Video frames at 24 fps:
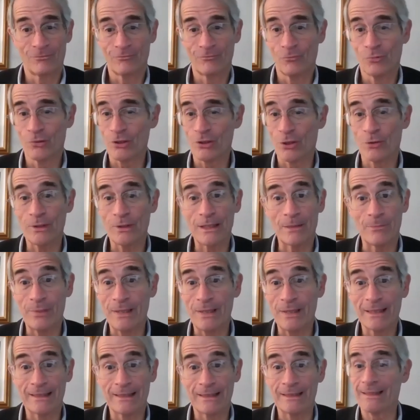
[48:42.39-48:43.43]
was only
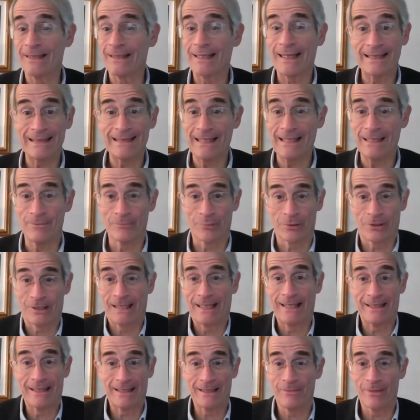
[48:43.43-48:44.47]
appealing to
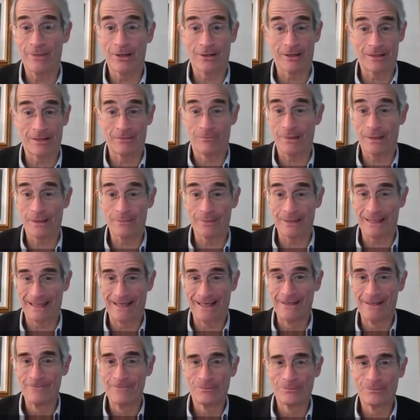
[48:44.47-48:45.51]
19% of the American
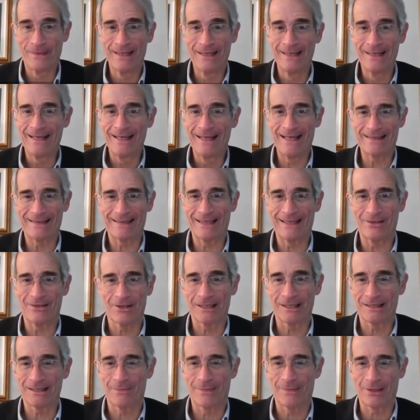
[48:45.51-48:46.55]
public as they
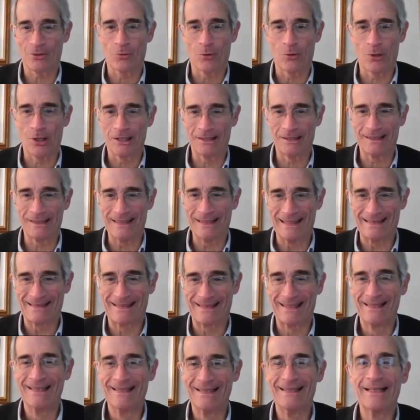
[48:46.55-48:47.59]
talked about qualities,
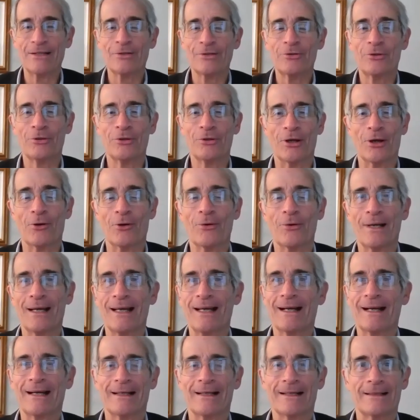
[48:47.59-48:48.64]

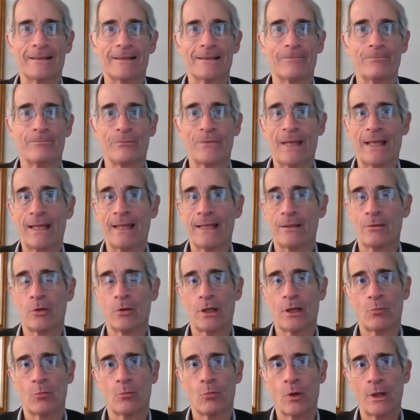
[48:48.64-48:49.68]

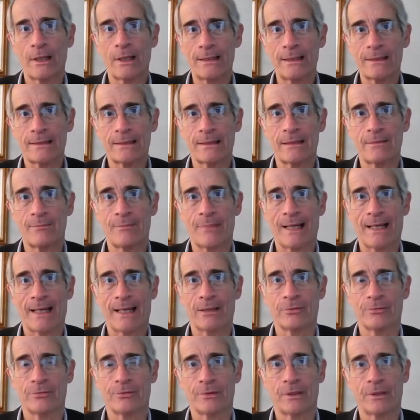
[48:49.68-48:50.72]
and what is it
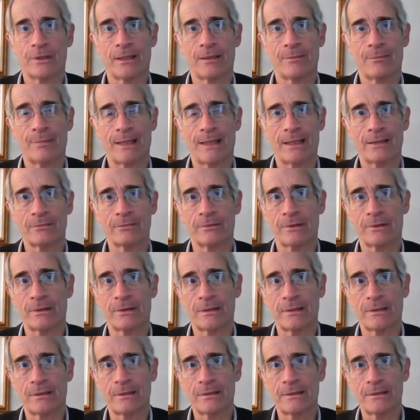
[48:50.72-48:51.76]
about
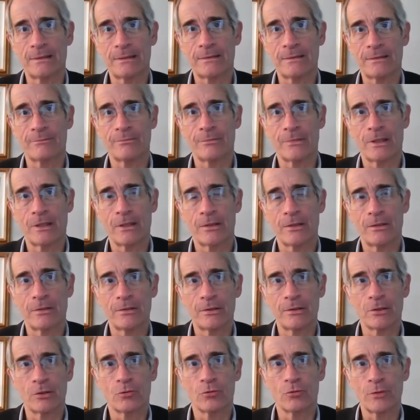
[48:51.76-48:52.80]

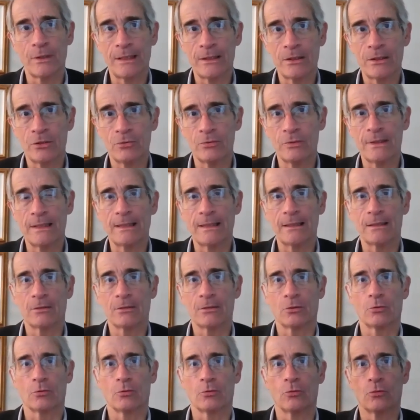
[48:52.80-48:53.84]
the Green New
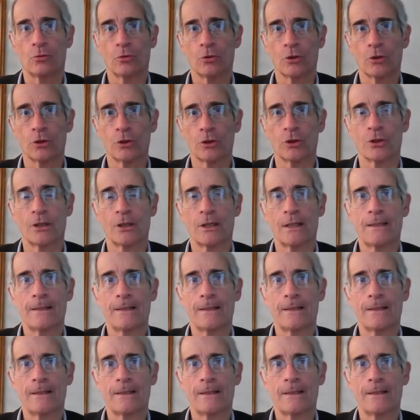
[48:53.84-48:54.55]
Deal or